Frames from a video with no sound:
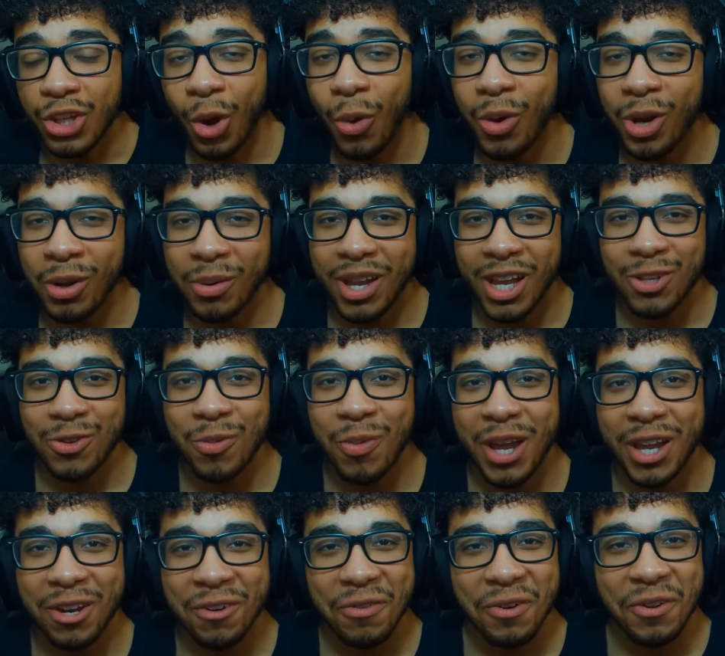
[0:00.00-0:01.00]
Yo, what up, guys? We're
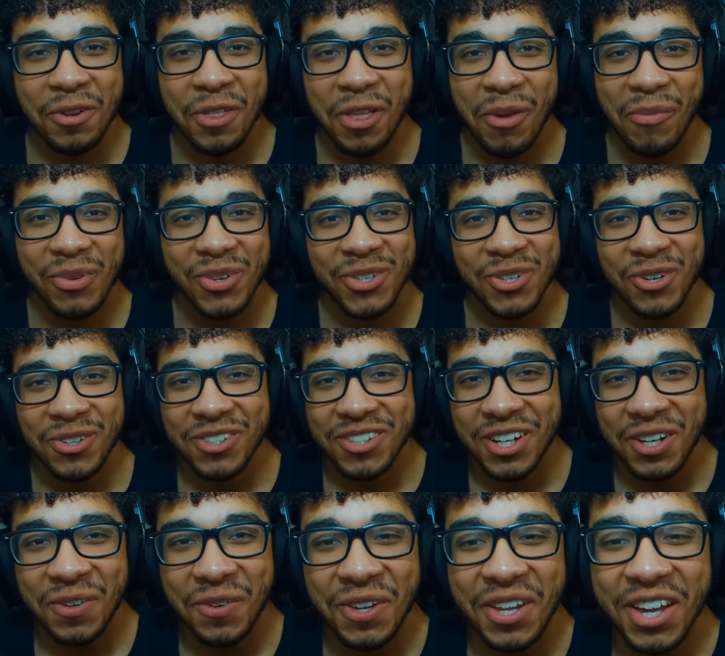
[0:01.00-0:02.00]
back here for another episode.
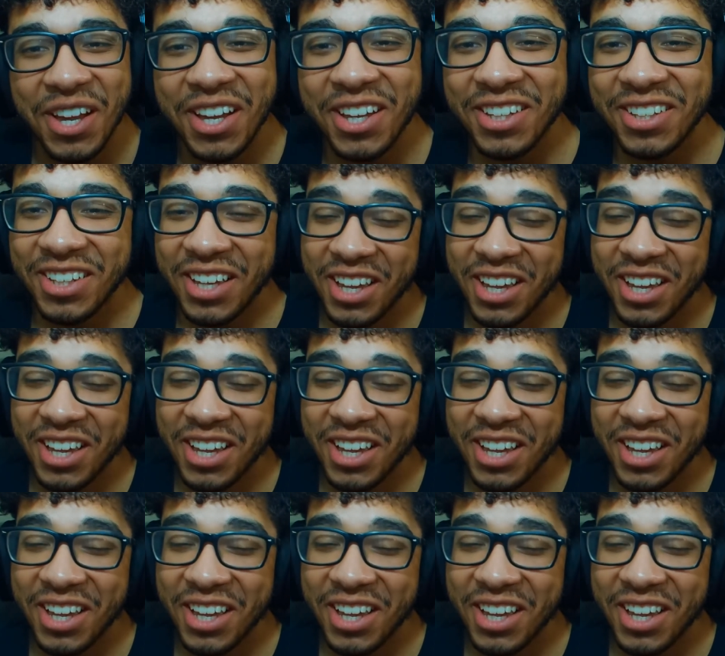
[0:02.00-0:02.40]
Today we got